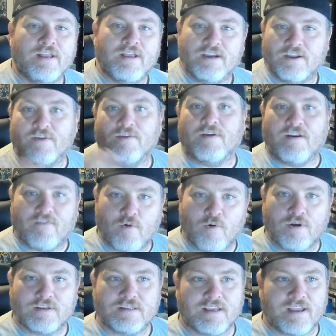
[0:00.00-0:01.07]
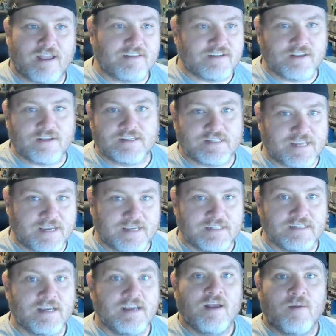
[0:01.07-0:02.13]
You know, of course, as it says,
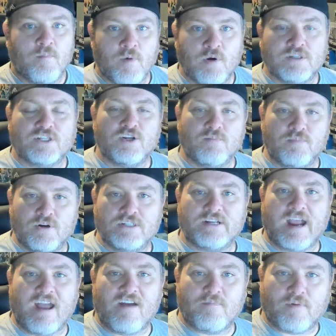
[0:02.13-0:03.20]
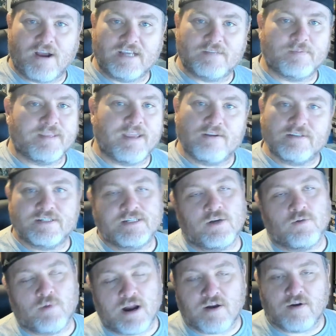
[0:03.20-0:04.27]
most of their books are half price, but they also sell
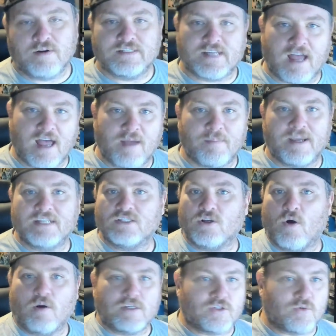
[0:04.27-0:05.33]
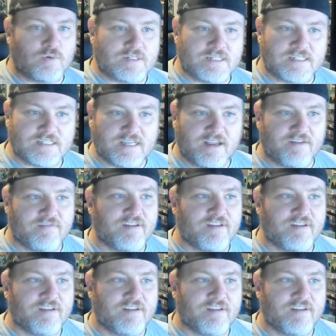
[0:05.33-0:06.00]
records, comics, all sorts of stuff.